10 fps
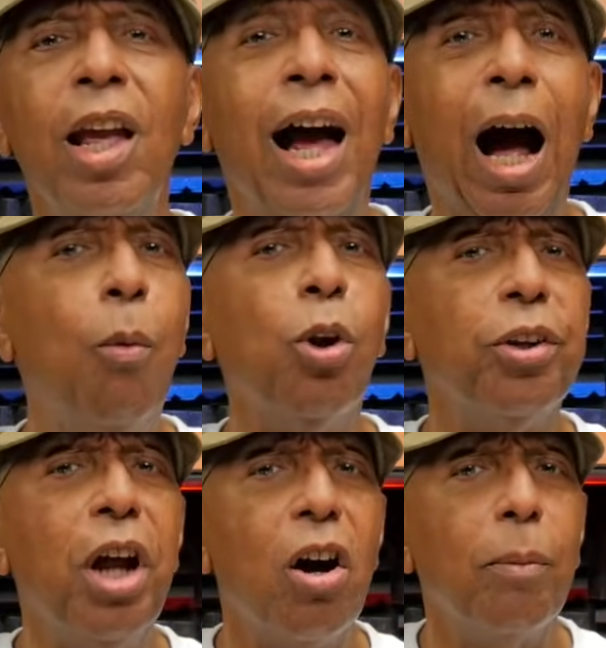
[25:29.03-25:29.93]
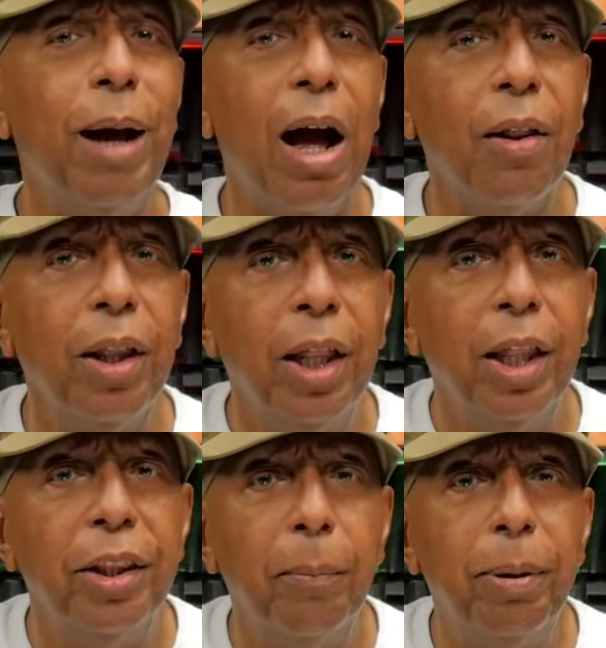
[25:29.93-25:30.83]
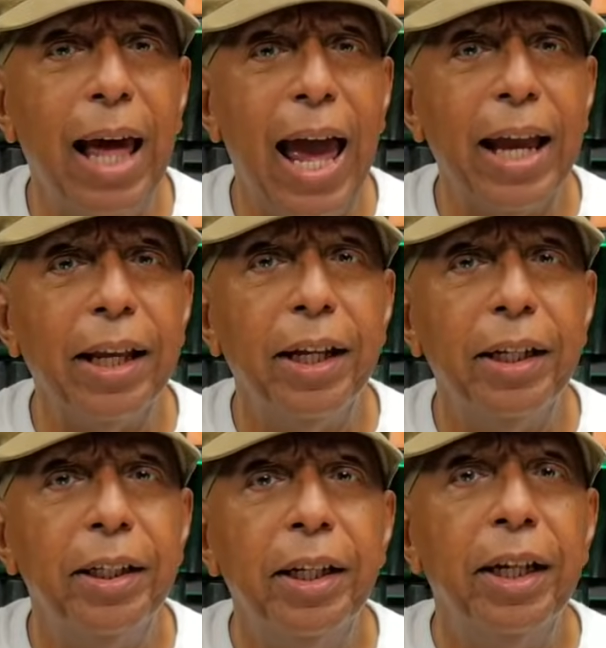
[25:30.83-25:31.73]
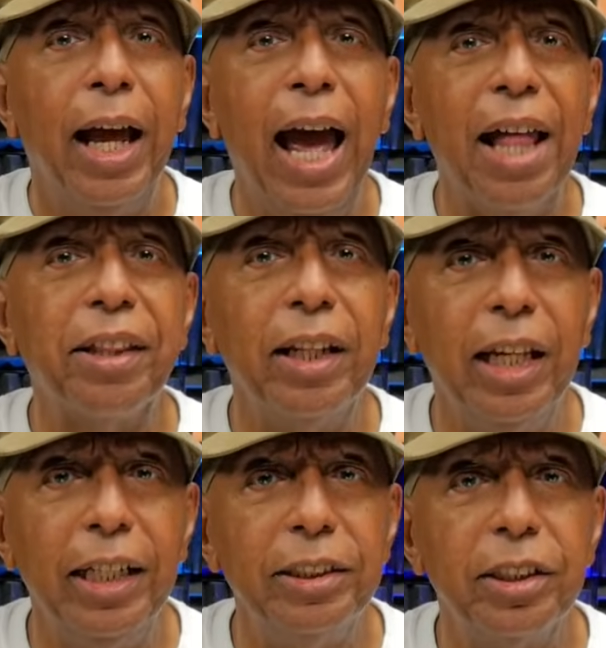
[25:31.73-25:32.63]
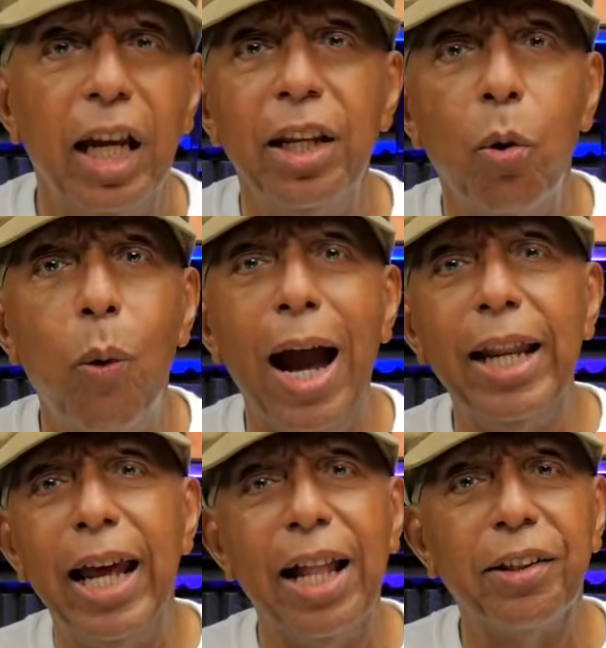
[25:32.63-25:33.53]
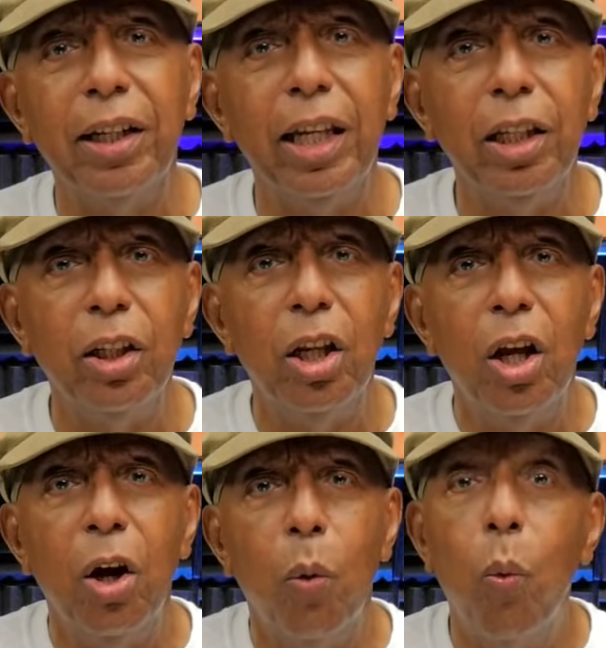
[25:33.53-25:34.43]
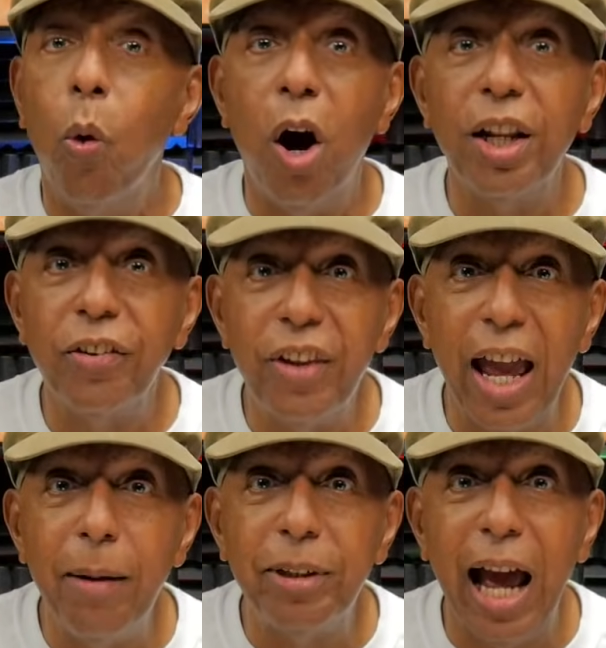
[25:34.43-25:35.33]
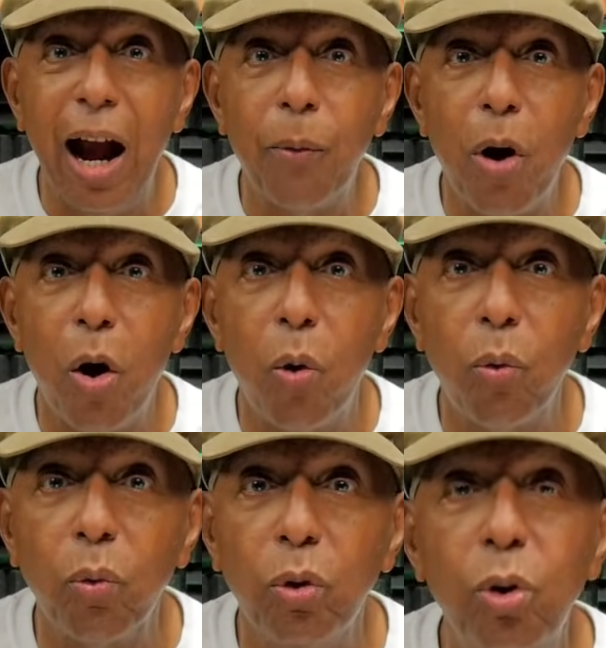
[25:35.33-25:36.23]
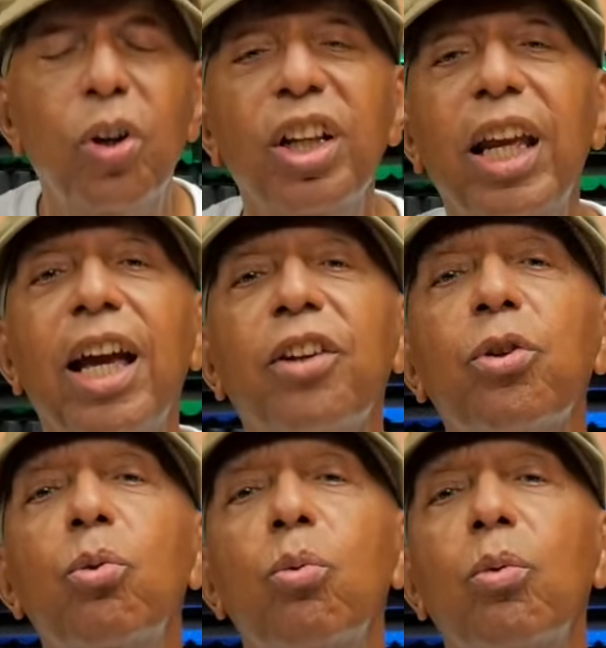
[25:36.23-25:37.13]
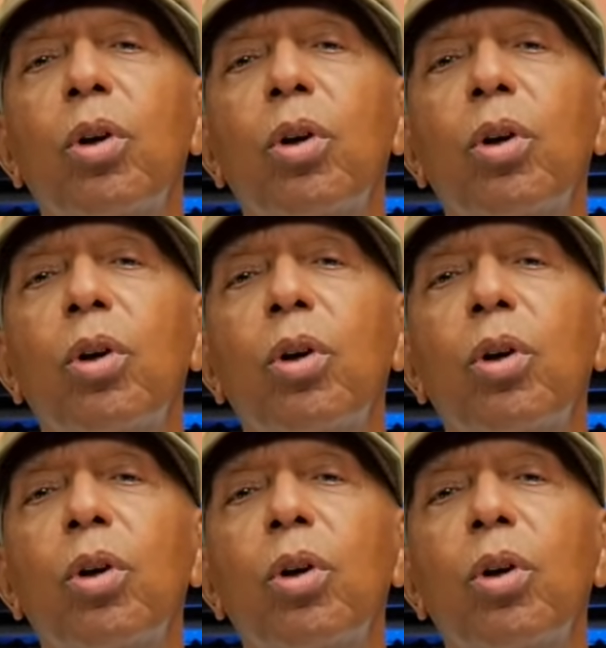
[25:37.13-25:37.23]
I want to talk about the black athletes and the white athletes. One is named Tyrone. You can guess who.